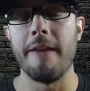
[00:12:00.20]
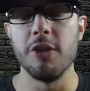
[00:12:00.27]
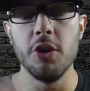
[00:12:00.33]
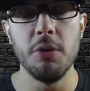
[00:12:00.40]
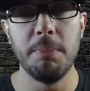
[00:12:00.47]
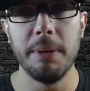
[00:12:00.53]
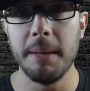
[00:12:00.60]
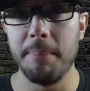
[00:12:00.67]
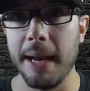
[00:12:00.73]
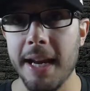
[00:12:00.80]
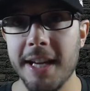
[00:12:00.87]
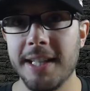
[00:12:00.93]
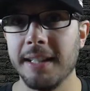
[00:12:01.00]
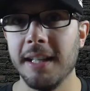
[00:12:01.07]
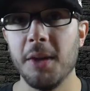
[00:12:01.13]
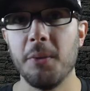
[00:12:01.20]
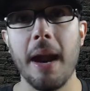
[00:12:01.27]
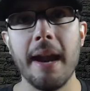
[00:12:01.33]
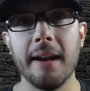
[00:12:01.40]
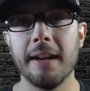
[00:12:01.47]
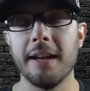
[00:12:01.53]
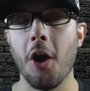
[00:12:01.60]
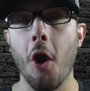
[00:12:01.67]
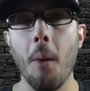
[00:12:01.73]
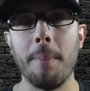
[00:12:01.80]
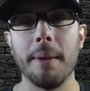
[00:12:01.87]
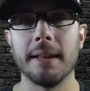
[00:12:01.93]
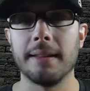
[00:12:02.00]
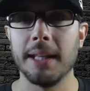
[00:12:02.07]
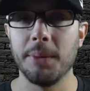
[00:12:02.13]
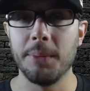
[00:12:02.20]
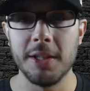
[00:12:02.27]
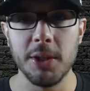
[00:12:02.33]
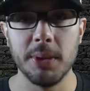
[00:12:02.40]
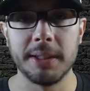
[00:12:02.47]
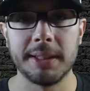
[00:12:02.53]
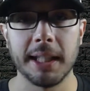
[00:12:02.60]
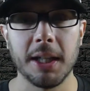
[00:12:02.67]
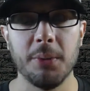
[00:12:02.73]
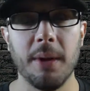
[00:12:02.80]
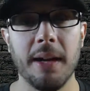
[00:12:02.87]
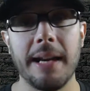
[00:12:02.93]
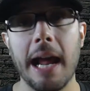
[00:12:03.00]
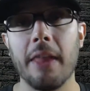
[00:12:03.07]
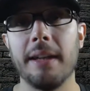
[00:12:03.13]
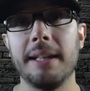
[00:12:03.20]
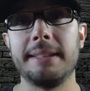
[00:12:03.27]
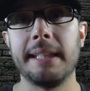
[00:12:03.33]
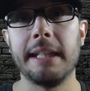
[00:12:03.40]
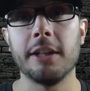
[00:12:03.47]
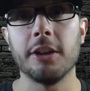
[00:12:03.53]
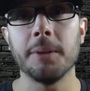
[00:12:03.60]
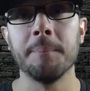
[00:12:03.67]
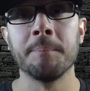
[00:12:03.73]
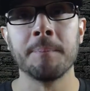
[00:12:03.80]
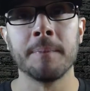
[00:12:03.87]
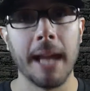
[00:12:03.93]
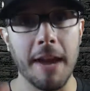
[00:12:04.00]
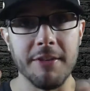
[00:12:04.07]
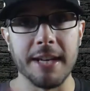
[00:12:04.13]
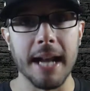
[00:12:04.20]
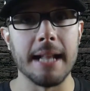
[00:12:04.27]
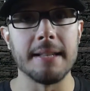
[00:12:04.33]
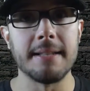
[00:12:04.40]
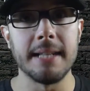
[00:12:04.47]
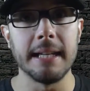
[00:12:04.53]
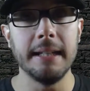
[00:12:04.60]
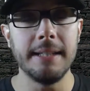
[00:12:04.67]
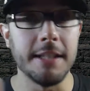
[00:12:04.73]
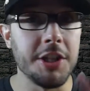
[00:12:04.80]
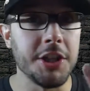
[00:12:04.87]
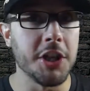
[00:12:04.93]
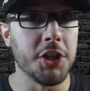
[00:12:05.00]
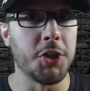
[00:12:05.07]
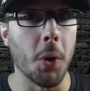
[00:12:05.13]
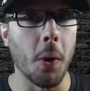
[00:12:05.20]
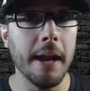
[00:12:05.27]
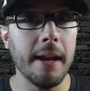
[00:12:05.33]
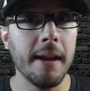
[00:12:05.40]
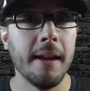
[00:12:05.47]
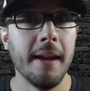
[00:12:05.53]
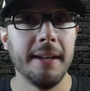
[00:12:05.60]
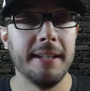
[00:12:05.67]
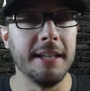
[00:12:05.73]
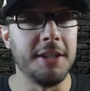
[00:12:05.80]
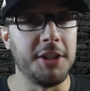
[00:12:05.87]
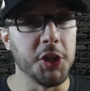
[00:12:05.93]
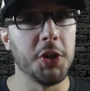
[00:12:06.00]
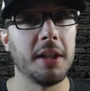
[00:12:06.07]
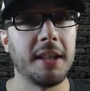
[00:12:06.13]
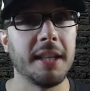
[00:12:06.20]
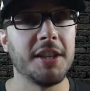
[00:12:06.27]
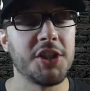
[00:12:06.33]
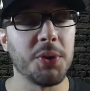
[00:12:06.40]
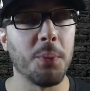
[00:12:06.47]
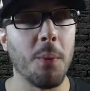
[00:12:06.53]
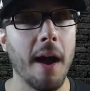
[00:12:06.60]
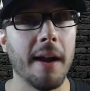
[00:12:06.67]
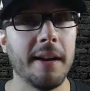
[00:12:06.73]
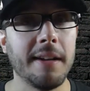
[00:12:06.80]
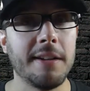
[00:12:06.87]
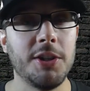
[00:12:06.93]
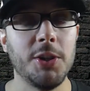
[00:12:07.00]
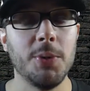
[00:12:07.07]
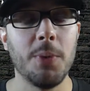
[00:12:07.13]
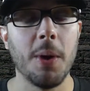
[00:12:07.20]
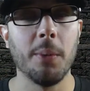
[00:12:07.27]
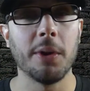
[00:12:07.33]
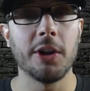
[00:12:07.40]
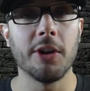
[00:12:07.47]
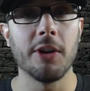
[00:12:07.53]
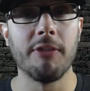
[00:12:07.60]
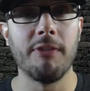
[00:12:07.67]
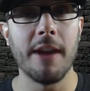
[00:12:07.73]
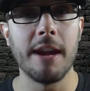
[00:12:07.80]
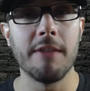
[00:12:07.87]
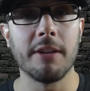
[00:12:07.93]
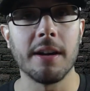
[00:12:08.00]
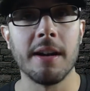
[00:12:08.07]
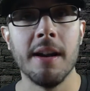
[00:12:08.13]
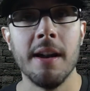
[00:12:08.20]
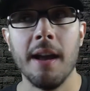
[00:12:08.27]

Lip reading: you been patiently waiting and hoping that they would do a second one, and now that it's here, have you gone and seen it? Did you enjoy it? Did it do the things you wanted it to? What were your favorite